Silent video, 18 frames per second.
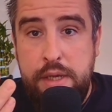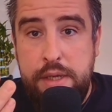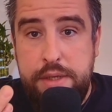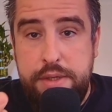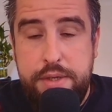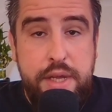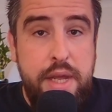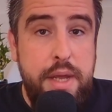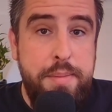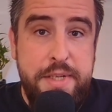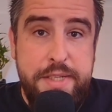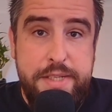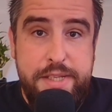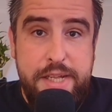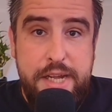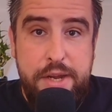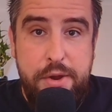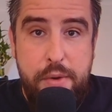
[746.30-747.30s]

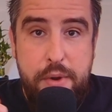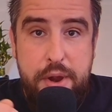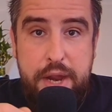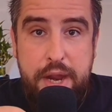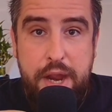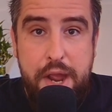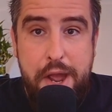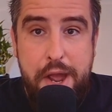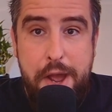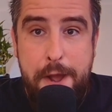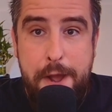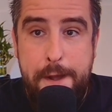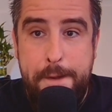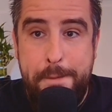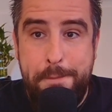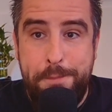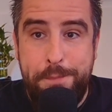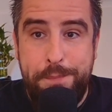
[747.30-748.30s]
thing going.
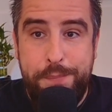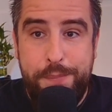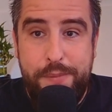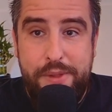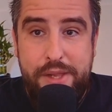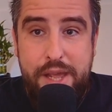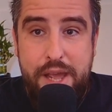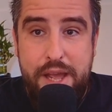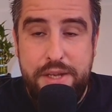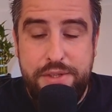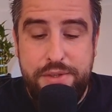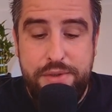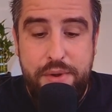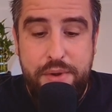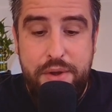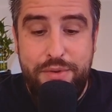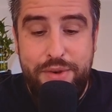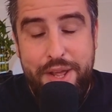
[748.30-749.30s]
So
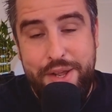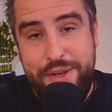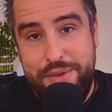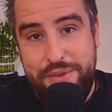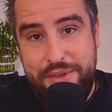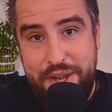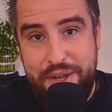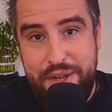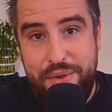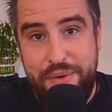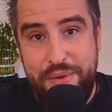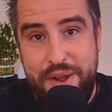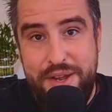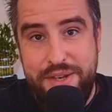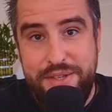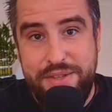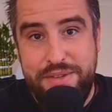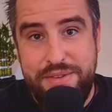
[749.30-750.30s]
I would like to thank you
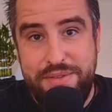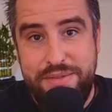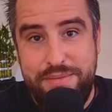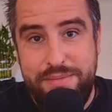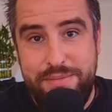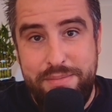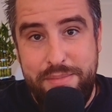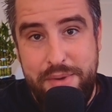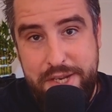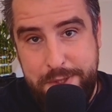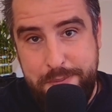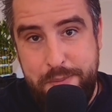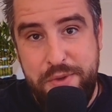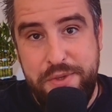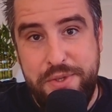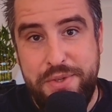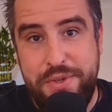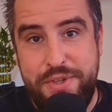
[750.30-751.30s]
guys, my
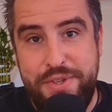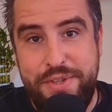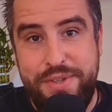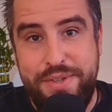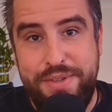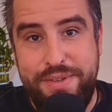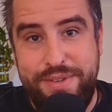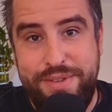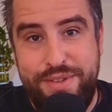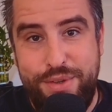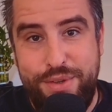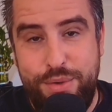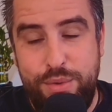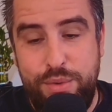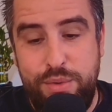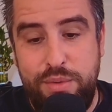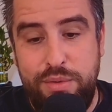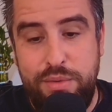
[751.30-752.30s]
sponsors,
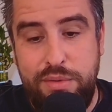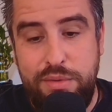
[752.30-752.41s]
to